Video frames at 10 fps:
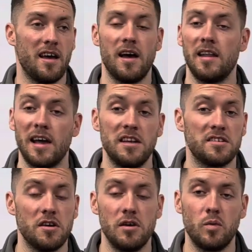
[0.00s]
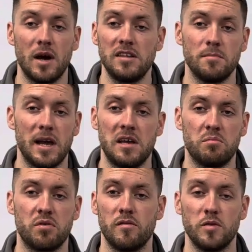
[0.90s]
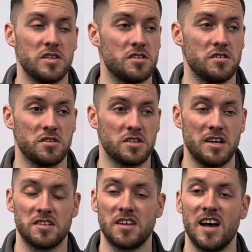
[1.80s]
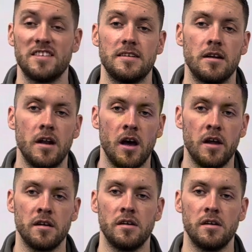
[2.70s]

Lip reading: And that is the only way to make improvements is to just get started and learn.